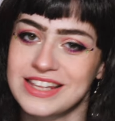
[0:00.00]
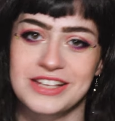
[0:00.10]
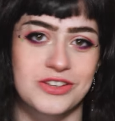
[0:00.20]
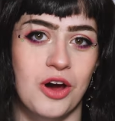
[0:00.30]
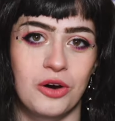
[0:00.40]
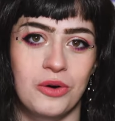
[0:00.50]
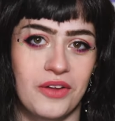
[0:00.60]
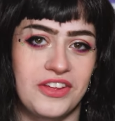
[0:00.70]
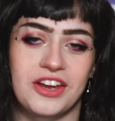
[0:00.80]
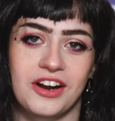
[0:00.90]
things go
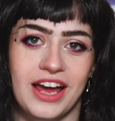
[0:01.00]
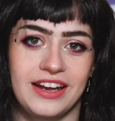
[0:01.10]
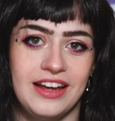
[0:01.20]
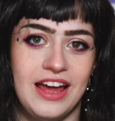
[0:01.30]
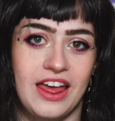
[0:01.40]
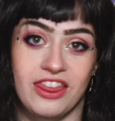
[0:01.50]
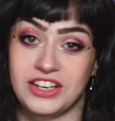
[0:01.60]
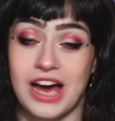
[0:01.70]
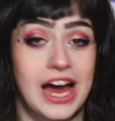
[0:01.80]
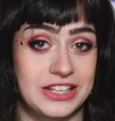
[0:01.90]
on the internet,
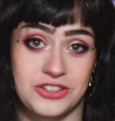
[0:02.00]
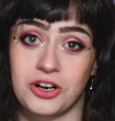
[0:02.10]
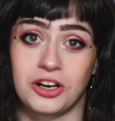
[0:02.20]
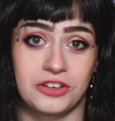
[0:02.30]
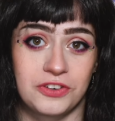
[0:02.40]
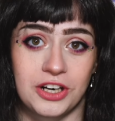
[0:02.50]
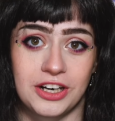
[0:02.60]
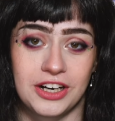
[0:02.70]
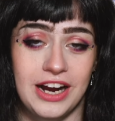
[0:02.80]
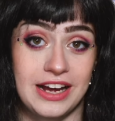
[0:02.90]
the tides turned for
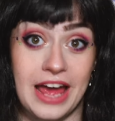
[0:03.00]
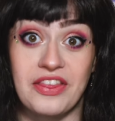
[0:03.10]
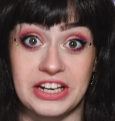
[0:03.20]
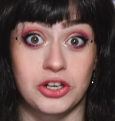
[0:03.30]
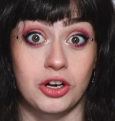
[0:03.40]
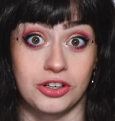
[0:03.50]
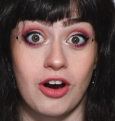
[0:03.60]
her and they turned